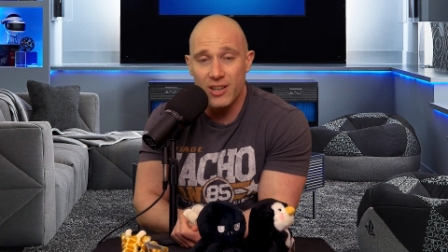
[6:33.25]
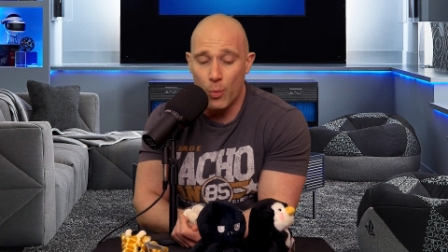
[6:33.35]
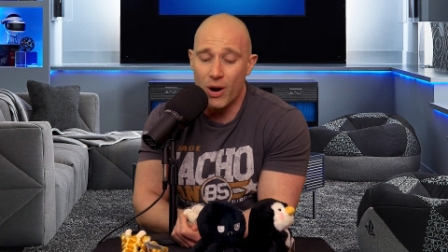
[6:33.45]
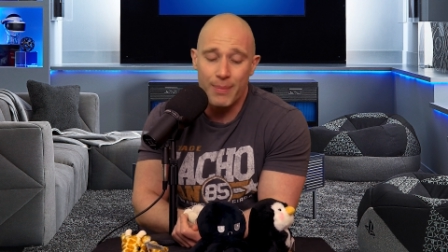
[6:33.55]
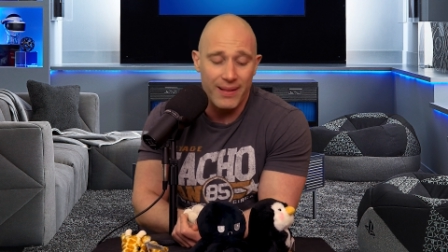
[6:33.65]

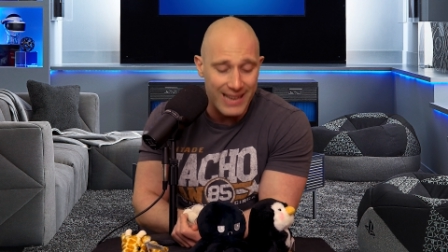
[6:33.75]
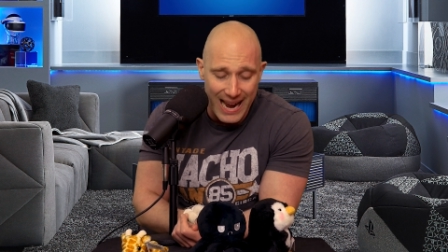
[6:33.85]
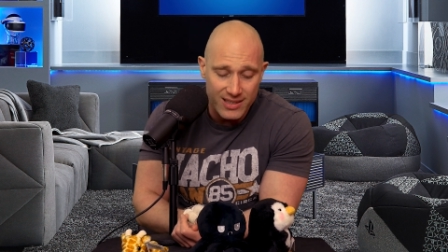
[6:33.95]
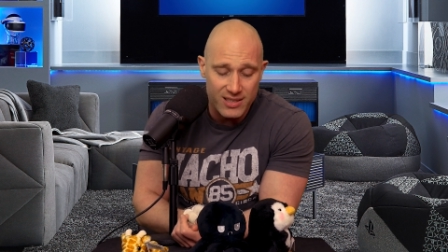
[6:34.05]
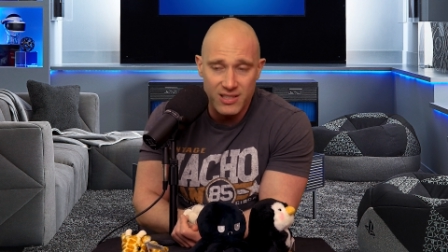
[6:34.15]
Don't worry about the
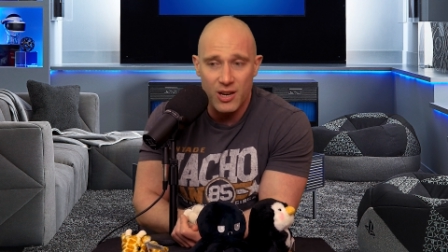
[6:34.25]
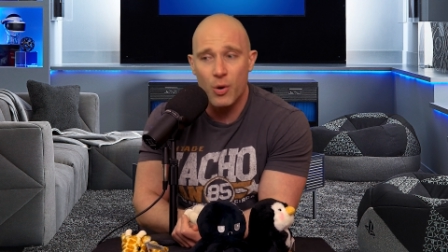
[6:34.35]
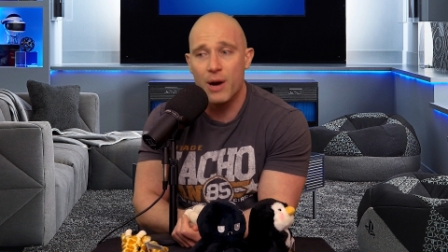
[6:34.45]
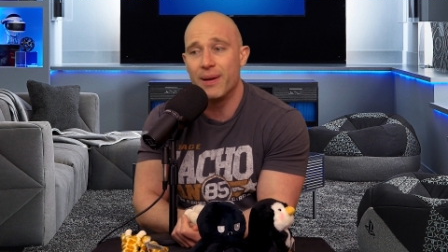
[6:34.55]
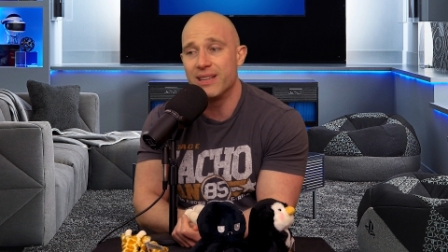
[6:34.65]
actors. Don't
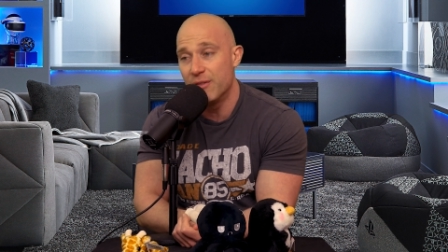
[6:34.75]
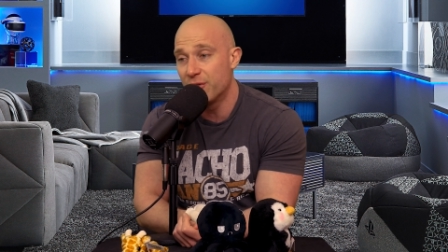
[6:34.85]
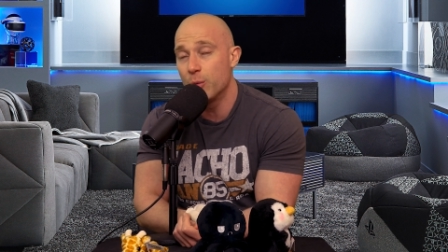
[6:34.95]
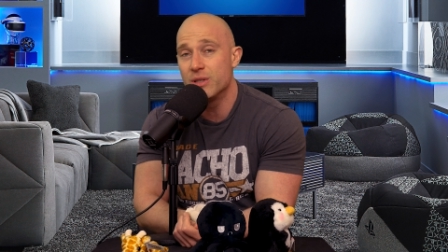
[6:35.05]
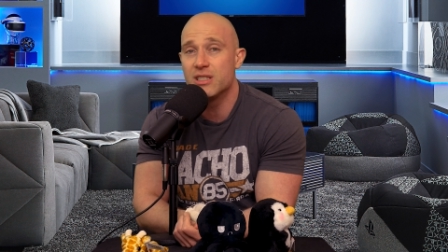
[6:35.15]
worry about the
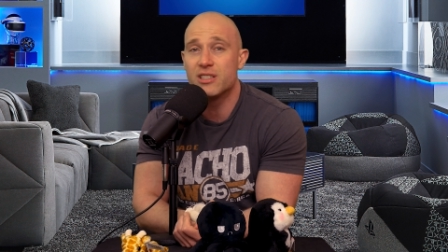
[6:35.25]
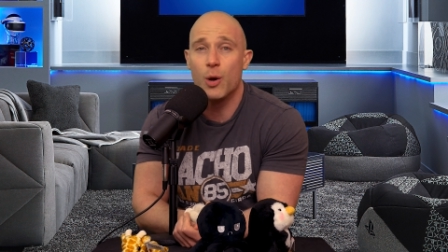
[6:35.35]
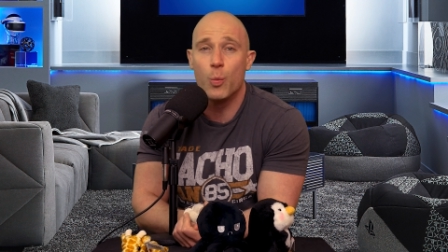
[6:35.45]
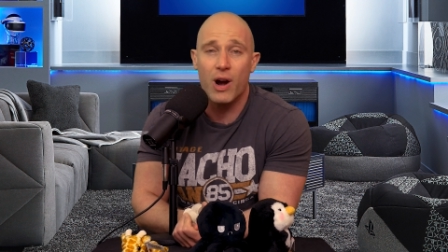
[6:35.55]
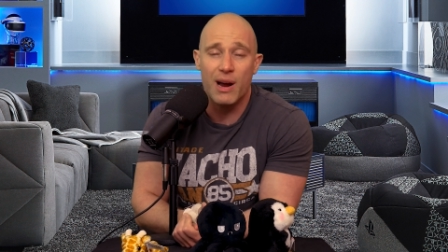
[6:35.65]
influencers.
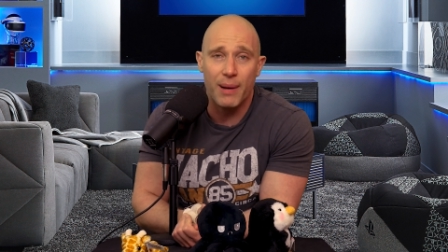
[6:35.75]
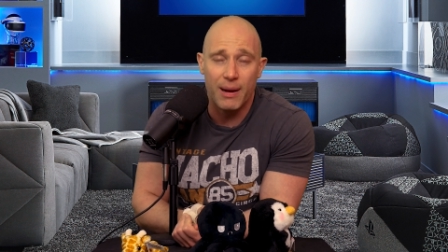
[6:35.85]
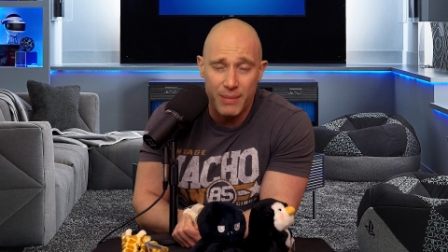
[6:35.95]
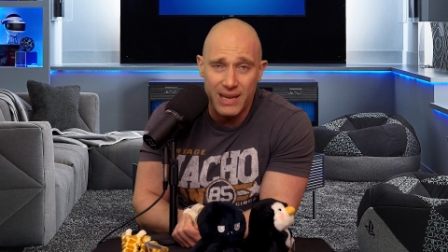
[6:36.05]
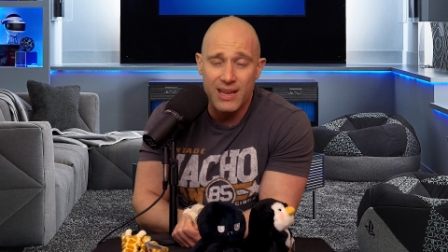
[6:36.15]
Don't worry
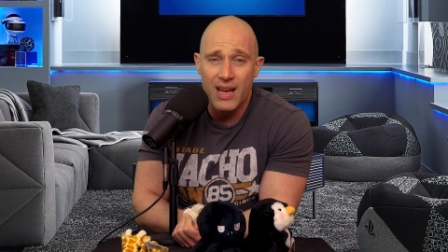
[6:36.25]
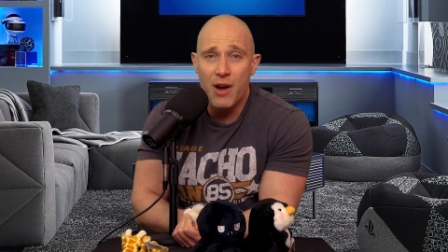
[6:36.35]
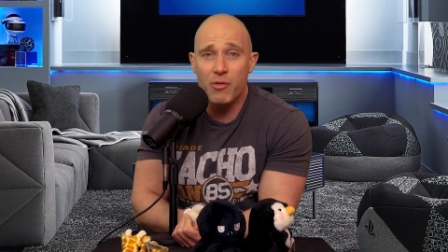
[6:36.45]
about me.